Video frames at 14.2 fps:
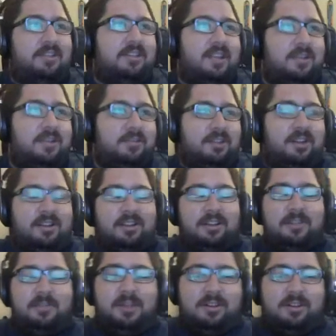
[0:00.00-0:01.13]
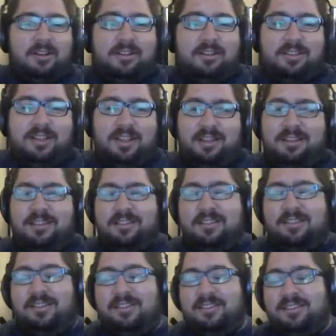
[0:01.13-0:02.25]
today we're talking about content.
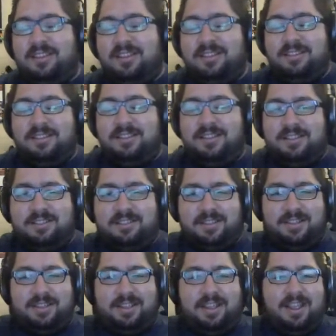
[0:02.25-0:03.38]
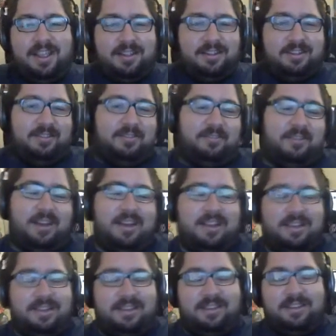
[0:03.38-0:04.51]
Content is king,
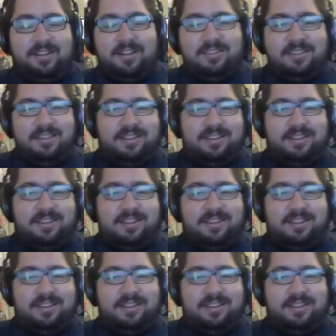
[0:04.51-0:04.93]
right? Content.